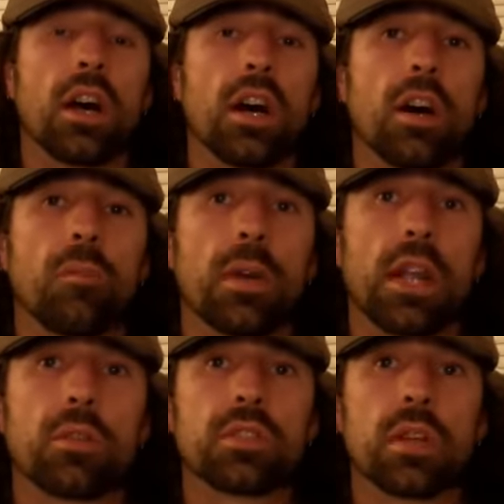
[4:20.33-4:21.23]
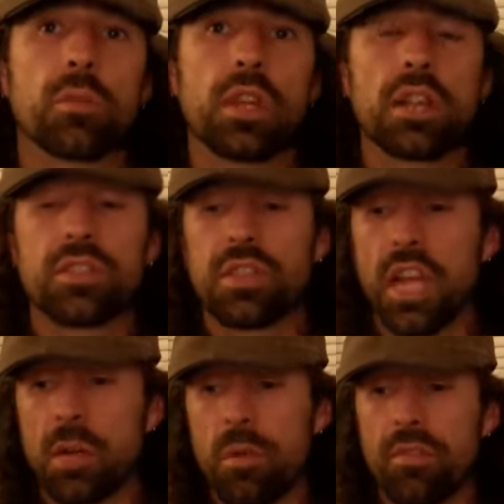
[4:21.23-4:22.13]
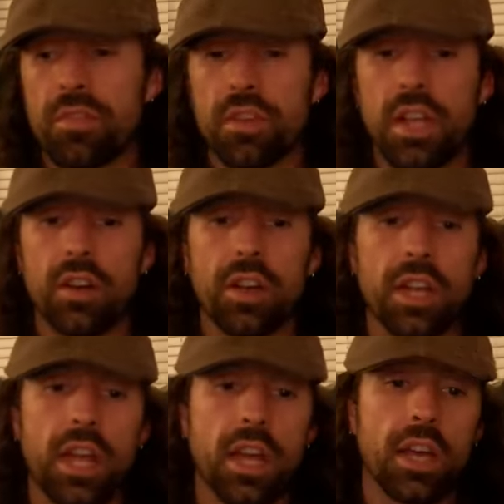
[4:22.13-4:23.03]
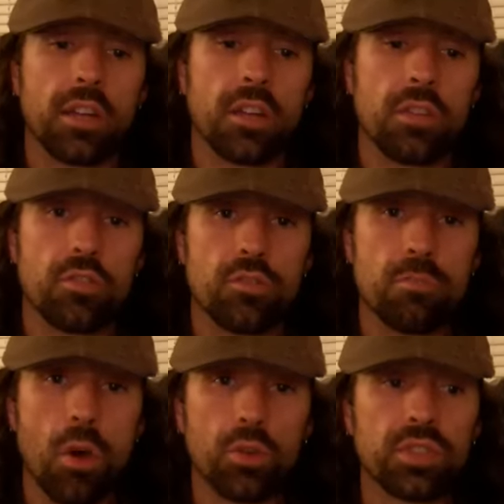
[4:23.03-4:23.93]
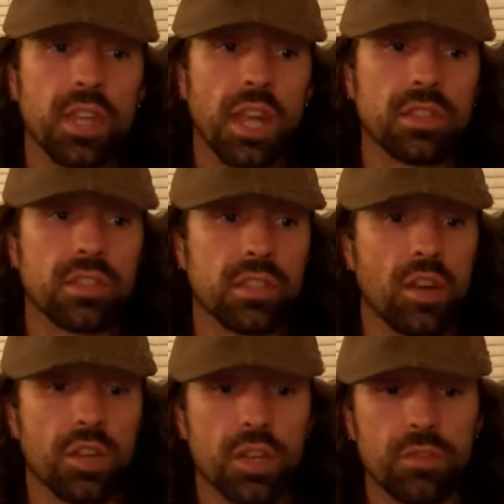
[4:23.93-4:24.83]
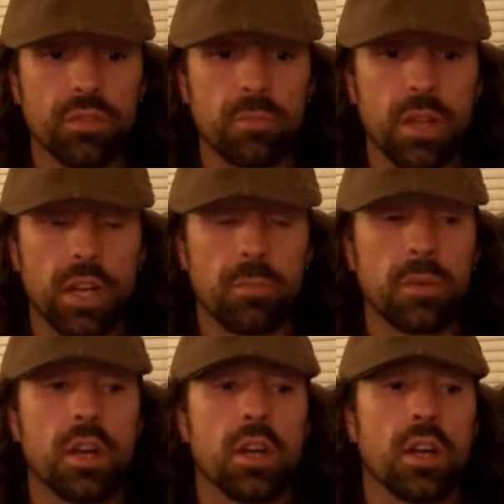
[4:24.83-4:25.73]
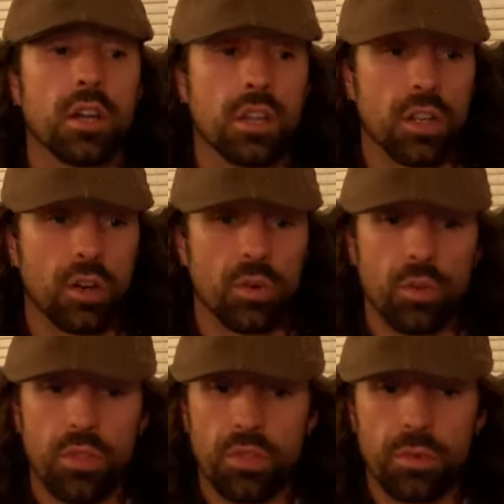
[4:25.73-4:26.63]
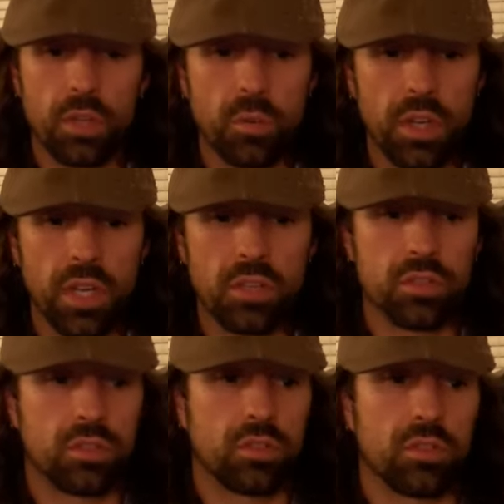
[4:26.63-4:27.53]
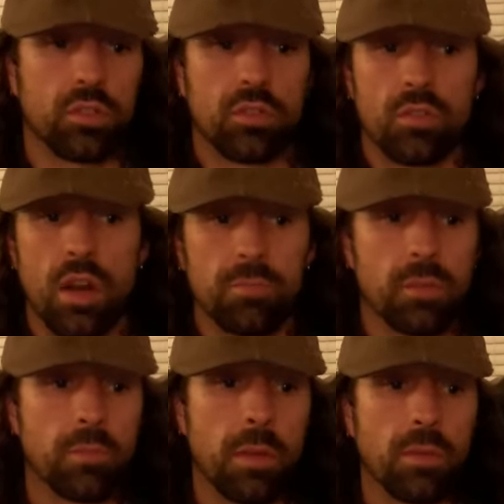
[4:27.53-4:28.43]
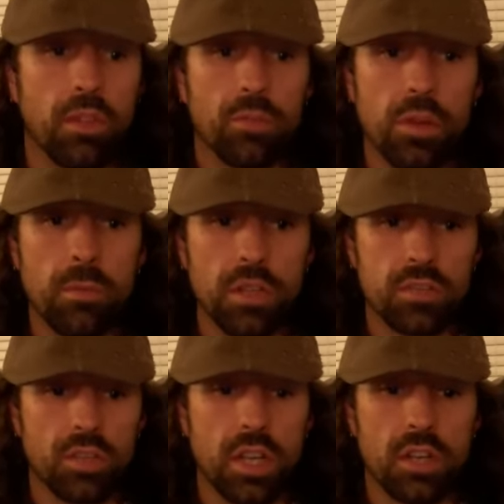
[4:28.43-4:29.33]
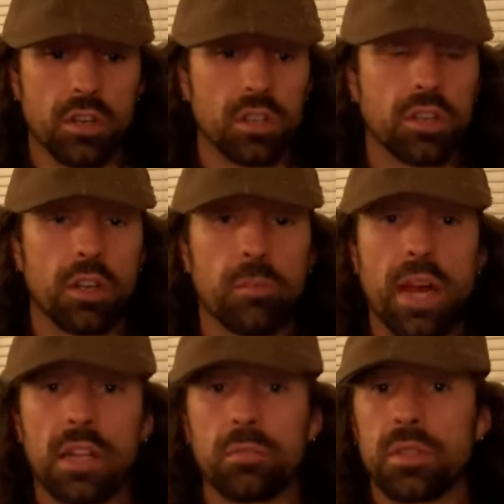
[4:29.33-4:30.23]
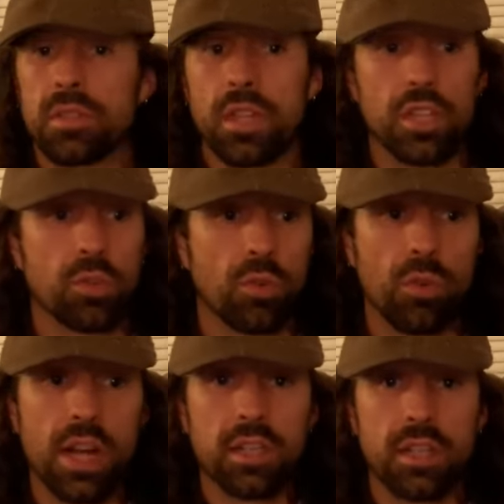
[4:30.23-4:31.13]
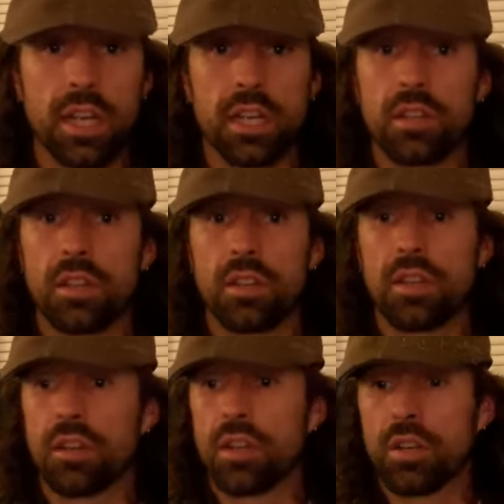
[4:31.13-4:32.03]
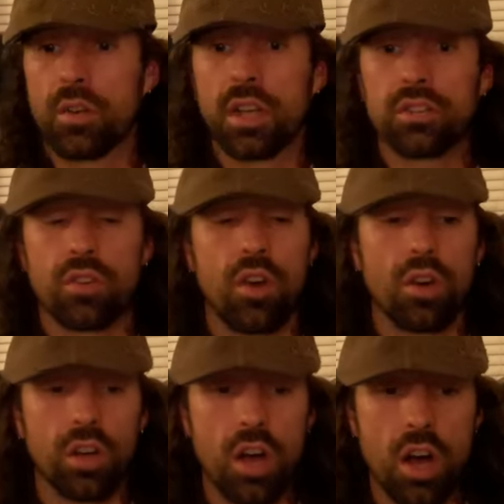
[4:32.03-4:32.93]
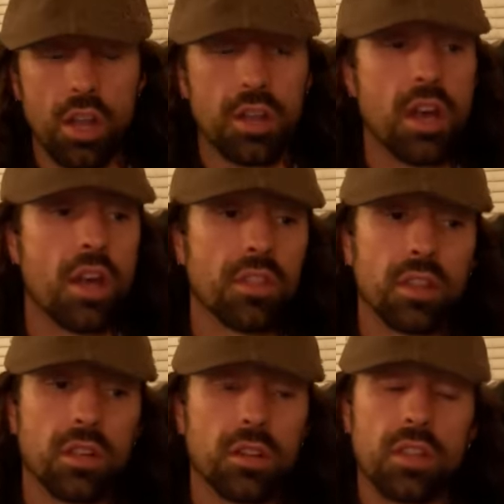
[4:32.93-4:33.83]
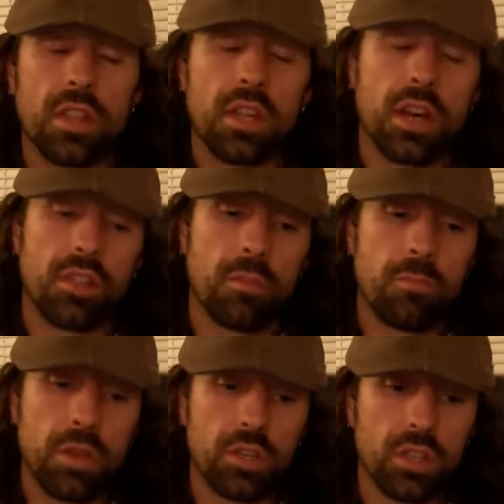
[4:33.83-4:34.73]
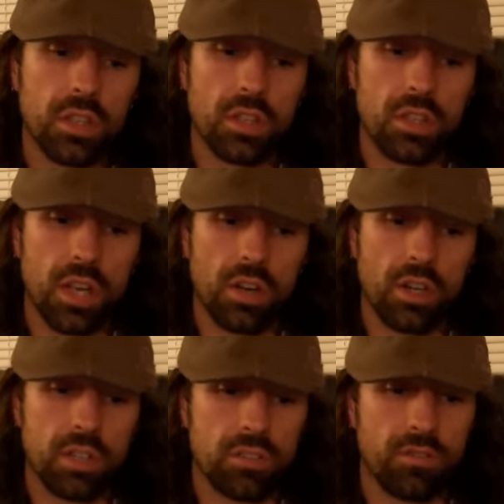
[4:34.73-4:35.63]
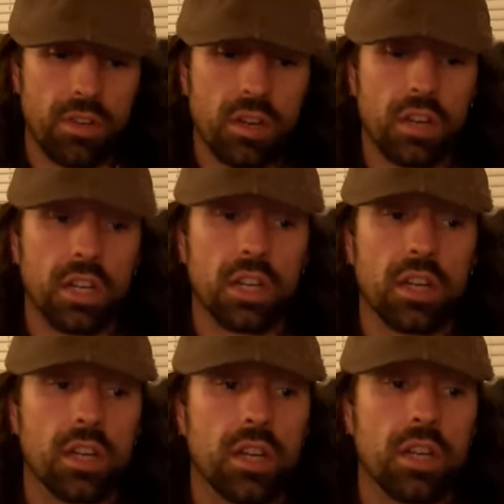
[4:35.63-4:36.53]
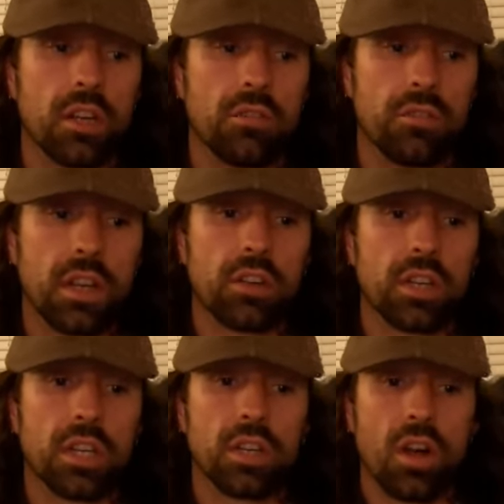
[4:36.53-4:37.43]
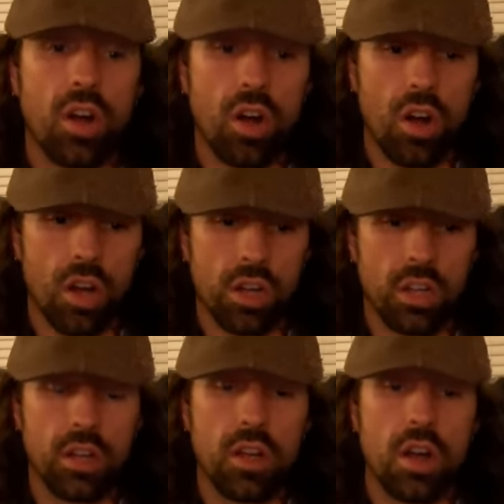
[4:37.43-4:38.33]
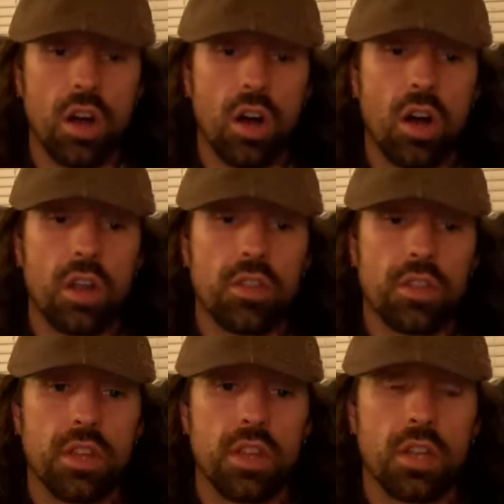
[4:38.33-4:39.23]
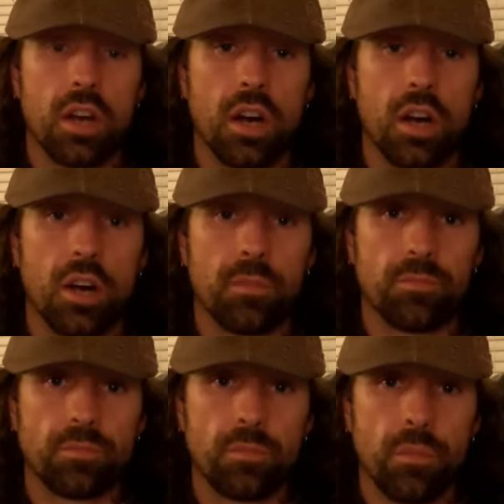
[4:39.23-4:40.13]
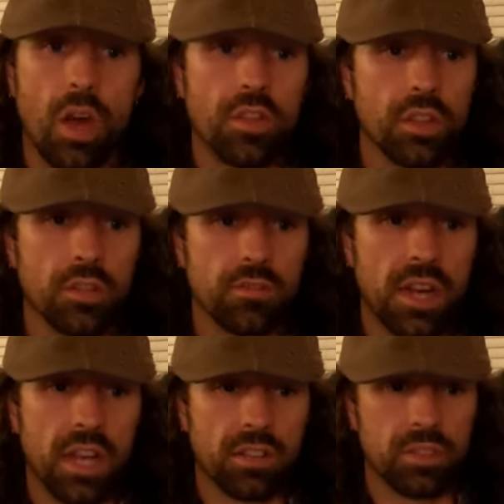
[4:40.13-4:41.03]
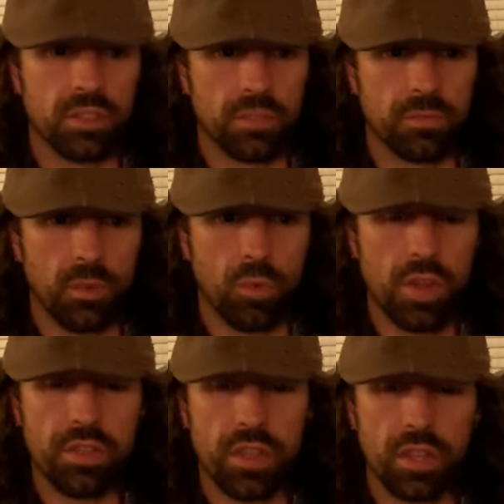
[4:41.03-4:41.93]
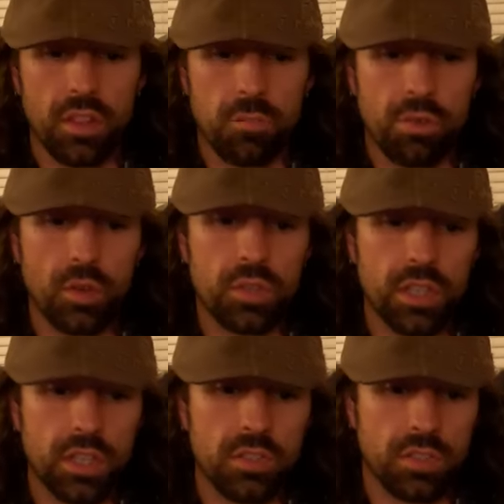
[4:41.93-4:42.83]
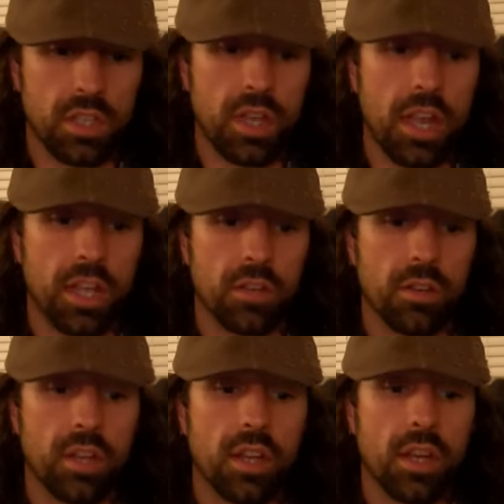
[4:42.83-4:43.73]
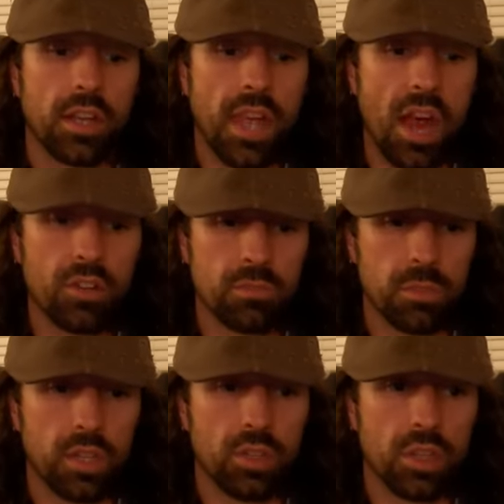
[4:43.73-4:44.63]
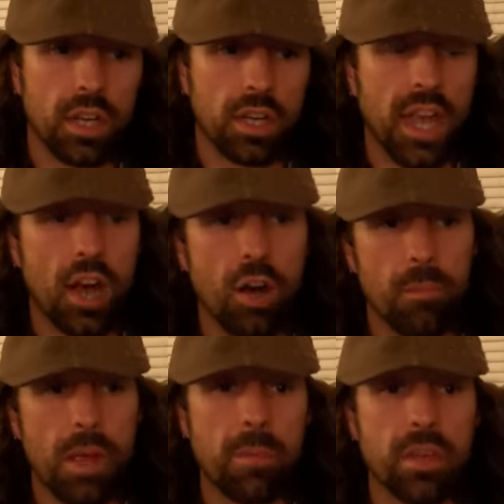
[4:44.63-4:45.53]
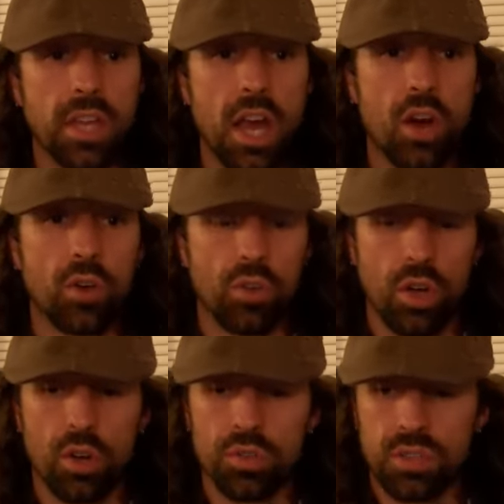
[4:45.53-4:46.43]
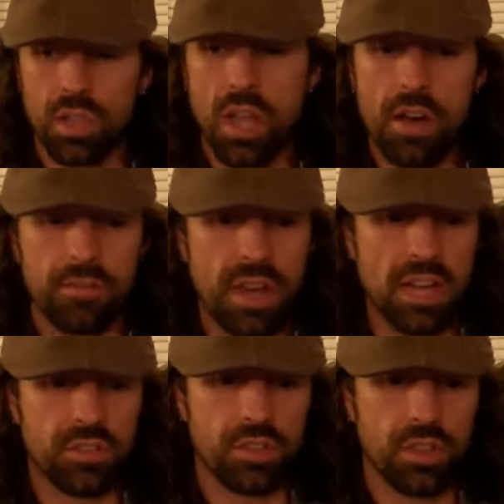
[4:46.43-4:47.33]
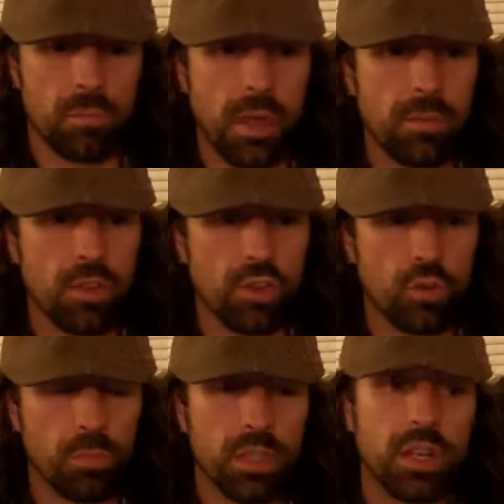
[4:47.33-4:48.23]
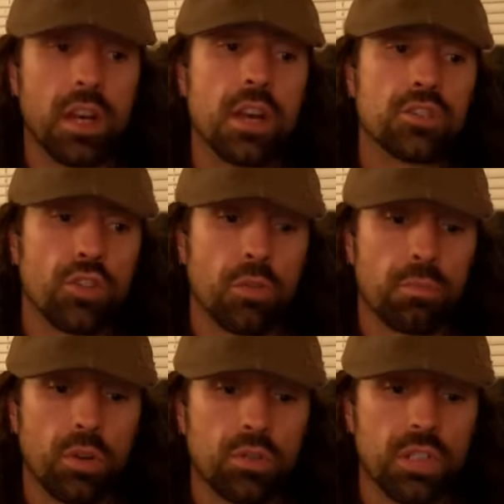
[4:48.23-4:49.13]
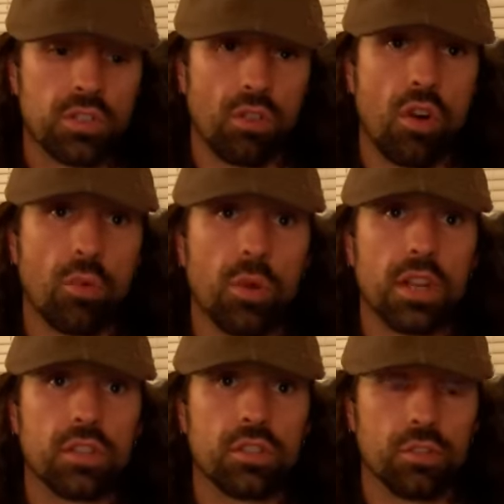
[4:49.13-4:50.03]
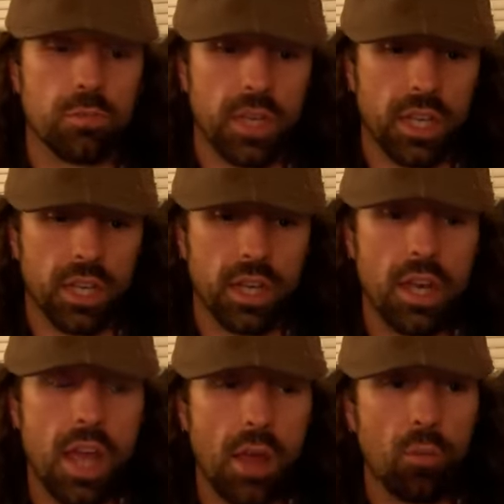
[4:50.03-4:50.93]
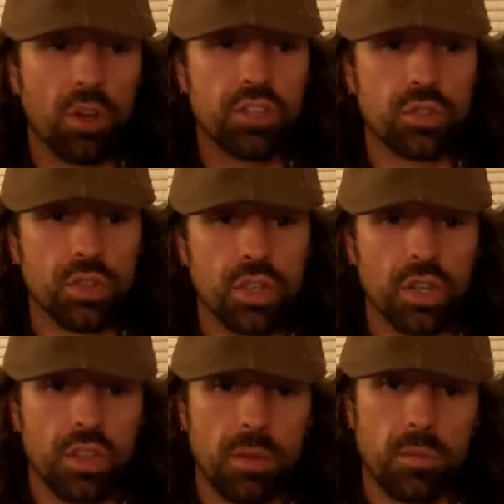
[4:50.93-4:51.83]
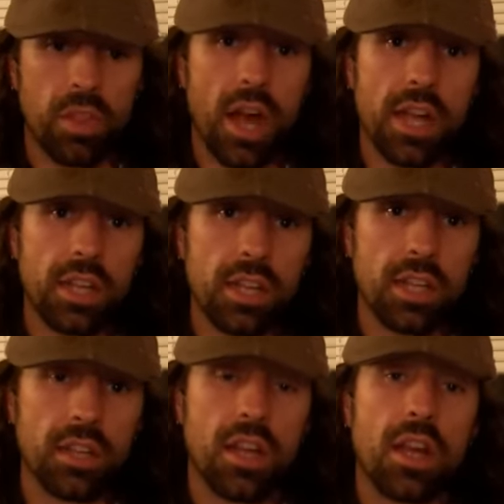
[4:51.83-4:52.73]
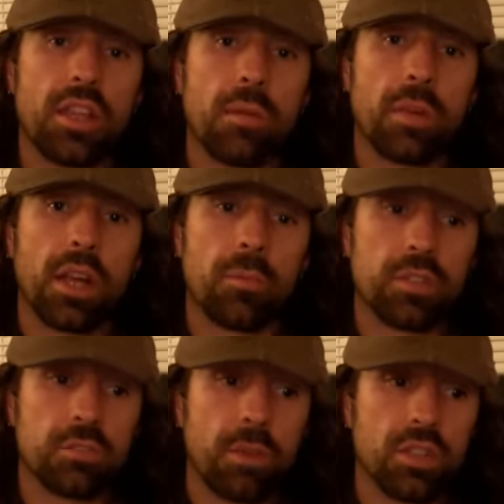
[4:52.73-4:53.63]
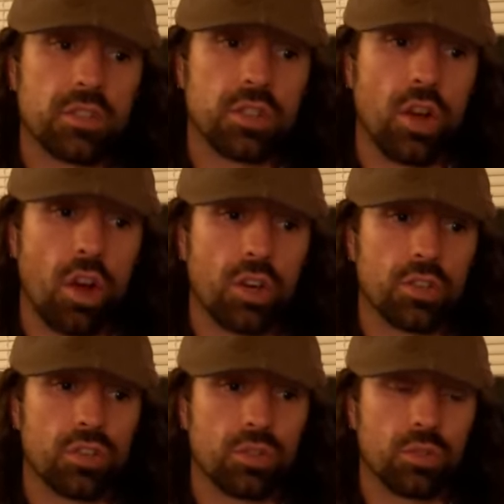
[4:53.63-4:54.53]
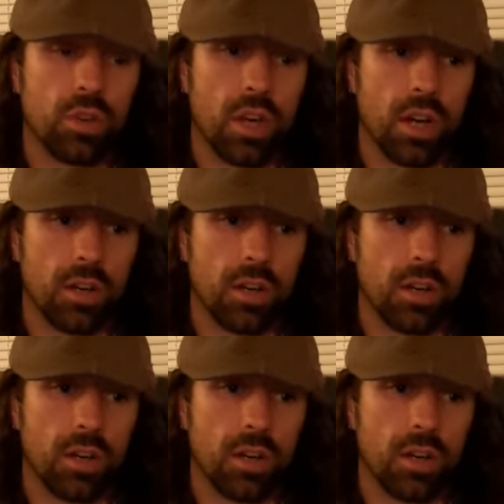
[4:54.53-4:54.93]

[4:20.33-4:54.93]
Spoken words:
And I would say, well, yeah, just take them off the dairy. And most cases, I'll hear from them 3 weeks up to maybe 3 months later, and they'll get back to me and say, you were right, Dan, the earaches are all gone. The milk and the dairy is very, very hard on the lymphatic system. For one thing, the proteins in cow's milk, a baby cow grows a lot faster than a baby human. So the proteins are already too big, and once you cook them with high heat, they become especially hard to